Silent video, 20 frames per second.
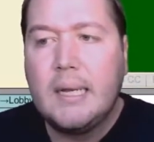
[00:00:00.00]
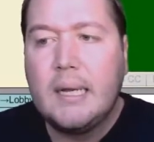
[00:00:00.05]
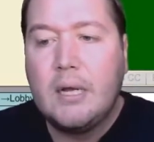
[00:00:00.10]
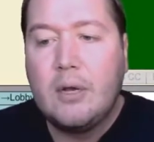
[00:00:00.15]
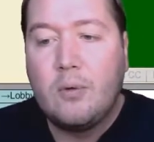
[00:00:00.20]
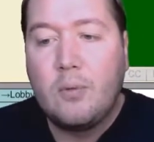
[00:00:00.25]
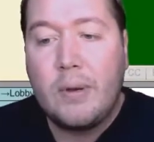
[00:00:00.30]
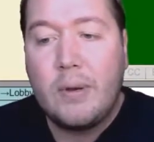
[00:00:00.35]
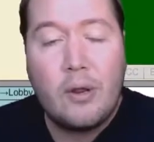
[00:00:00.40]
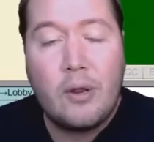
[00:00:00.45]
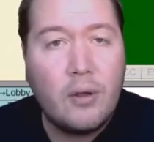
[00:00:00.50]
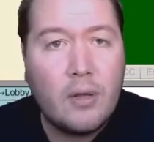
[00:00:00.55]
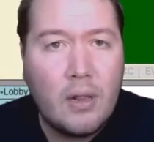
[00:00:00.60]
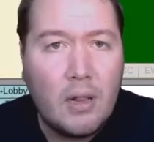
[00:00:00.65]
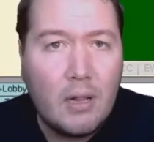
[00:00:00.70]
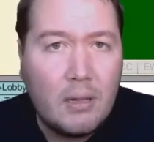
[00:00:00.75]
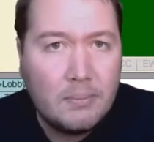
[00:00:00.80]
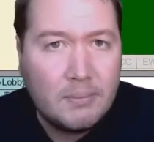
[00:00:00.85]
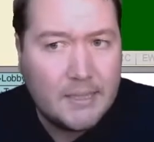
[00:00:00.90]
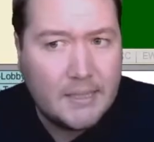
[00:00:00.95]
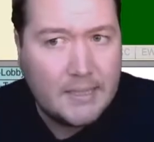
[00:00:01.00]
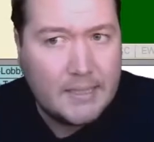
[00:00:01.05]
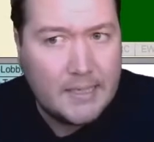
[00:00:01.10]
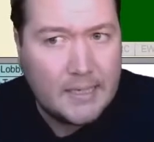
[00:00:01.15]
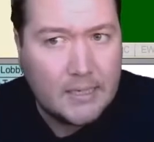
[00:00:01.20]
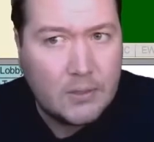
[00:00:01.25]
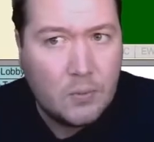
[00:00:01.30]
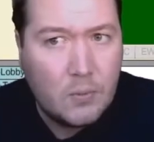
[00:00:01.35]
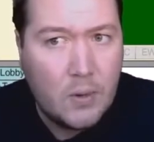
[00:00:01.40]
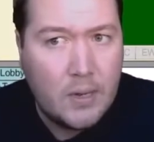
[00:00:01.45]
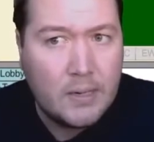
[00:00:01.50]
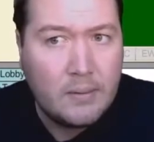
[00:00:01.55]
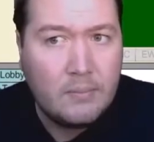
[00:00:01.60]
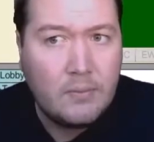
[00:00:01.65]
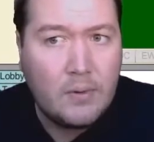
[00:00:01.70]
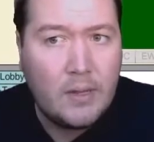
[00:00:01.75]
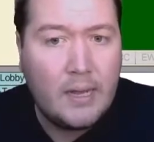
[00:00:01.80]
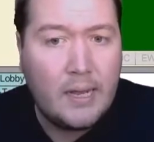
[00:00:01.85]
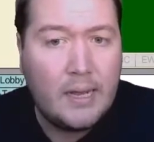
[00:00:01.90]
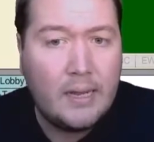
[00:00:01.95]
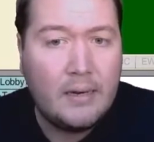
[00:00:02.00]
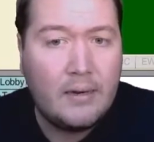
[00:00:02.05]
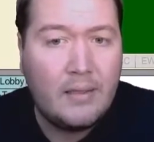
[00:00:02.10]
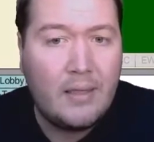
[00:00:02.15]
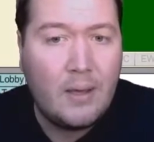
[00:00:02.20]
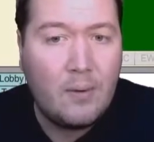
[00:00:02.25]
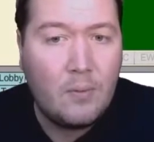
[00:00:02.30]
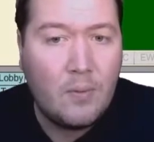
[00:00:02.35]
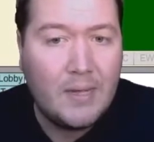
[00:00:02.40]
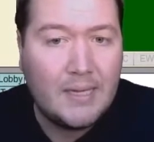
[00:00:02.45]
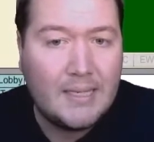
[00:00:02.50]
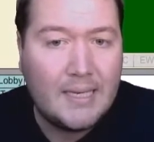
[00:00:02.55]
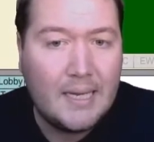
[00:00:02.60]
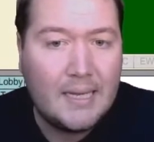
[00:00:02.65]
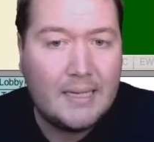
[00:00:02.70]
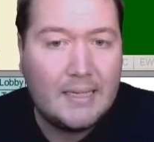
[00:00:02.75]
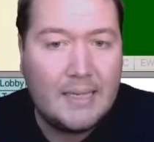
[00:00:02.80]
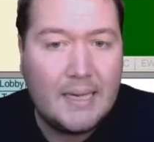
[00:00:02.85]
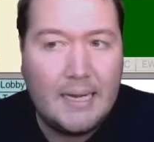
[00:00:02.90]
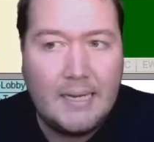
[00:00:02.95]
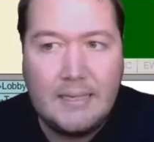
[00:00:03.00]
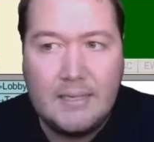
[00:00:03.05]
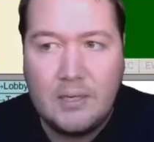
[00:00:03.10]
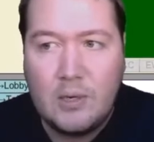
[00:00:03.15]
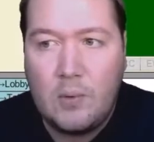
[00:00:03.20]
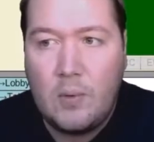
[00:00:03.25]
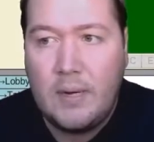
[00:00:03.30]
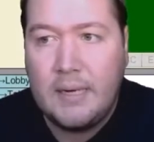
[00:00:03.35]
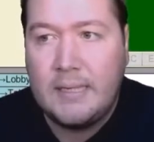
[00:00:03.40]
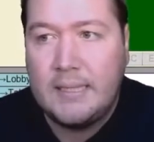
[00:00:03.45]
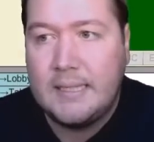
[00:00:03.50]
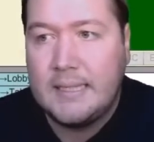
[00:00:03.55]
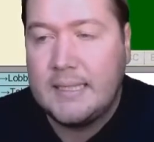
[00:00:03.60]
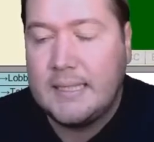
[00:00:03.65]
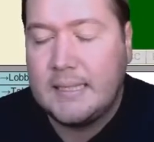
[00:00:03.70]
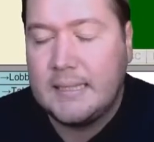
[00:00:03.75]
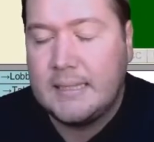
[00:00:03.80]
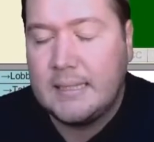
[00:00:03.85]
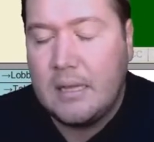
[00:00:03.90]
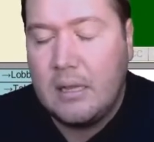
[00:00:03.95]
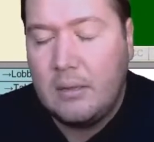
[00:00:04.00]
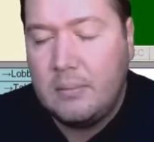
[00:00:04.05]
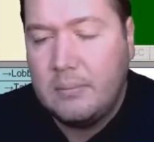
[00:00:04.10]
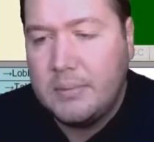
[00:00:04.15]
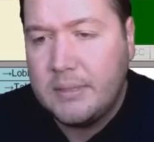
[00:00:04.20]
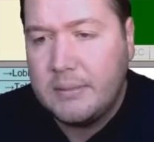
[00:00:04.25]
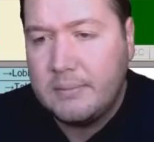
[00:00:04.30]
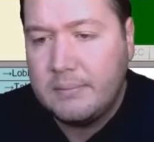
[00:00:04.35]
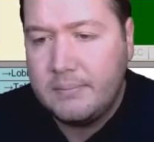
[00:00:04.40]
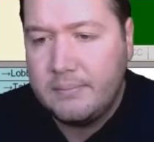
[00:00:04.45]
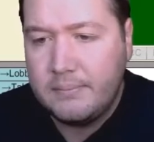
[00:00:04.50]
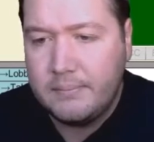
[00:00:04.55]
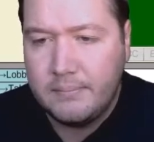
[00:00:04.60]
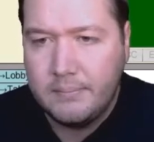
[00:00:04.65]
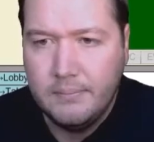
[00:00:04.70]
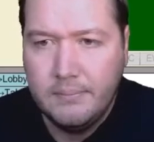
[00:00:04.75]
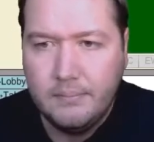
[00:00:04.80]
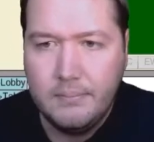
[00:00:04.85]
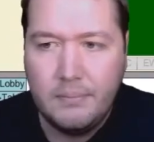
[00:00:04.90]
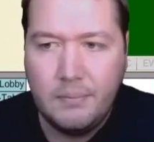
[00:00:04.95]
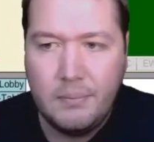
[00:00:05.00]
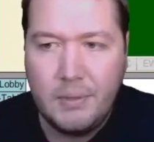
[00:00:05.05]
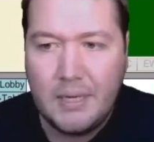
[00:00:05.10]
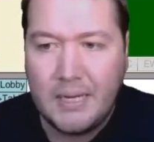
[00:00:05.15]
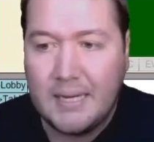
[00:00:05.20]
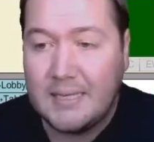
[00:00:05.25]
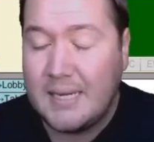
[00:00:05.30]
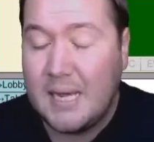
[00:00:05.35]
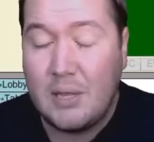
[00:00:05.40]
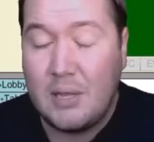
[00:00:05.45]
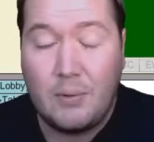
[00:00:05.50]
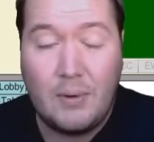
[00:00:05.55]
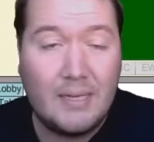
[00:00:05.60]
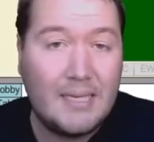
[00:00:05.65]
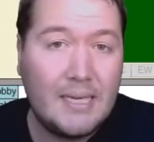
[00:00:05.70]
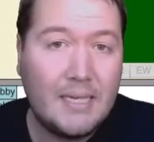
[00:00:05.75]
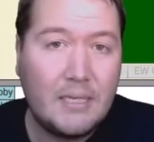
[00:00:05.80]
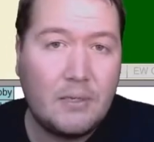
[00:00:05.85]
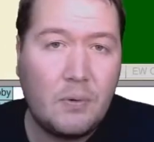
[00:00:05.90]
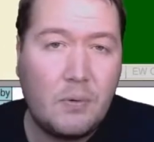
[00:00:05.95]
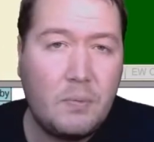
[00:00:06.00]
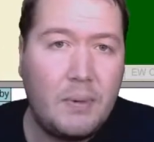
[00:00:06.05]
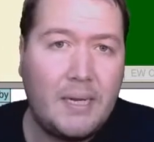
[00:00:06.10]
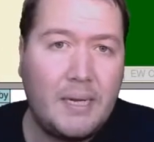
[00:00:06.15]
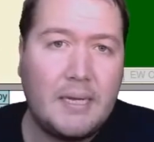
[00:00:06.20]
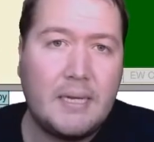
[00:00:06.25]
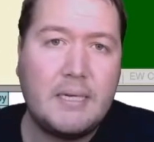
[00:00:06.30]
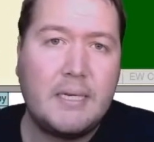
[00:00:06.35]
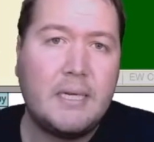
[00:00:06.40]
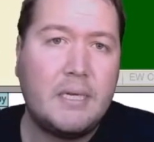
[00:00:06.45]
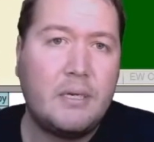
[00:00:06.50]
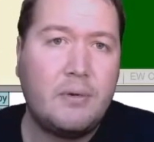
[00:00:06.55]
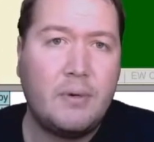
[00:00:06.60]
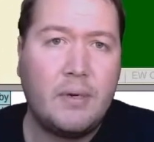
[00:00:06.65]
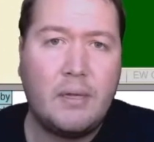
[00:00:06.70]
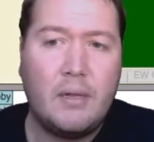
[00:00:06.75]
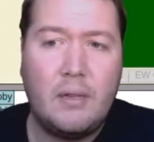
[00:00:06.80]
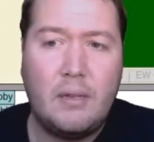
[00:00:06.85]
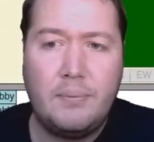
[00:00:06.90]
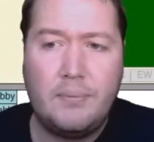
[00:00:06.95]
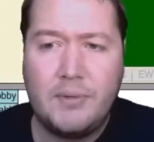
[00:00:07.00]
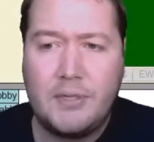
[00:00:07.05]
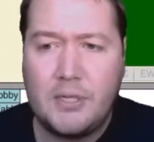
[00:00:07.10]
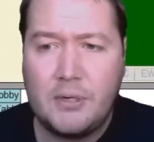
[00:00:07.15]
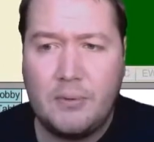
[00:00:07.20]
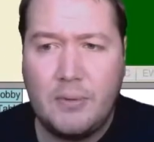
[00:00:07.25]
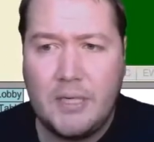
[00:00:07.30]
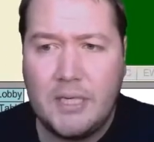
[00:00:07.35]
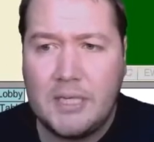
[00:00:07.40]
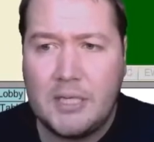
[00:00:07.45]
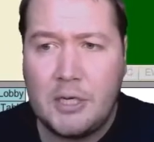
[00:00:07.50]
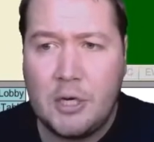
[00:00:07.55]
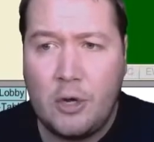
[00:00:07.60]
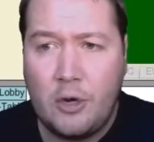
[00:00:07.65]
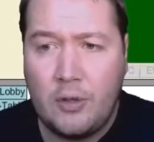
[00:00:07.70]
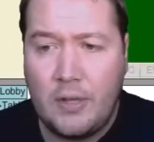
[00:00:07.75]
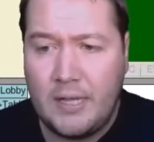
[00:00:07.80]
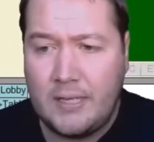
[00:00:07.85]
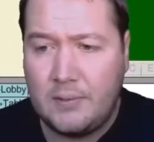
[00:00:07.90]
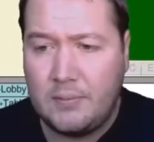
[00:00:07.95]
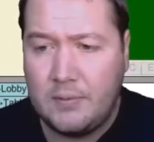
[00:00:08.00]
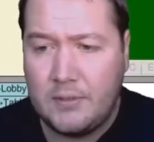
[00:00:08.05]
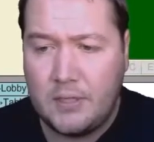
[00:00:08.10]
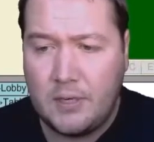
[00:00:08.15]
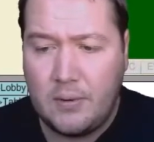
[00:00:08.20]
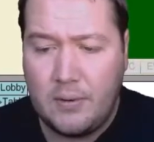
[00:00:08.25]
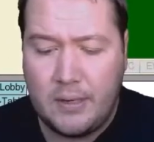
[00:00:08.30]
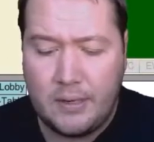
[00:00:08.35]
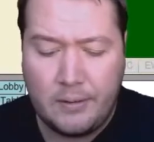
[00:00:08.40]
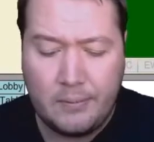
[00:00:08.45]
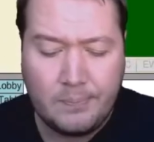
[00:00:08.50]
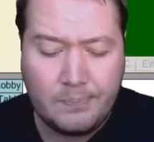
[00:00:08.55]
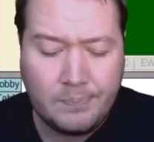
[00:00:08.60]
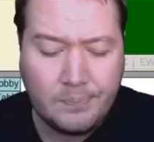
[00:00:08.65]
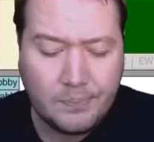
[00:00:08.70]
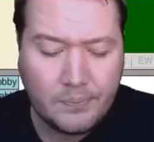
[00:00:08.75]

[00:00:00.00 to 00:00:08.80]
we know clubs are 6-1 and that West has ace queen to six clubs, because otherwise ace would be continuing clubs. So we just know that's what's going on.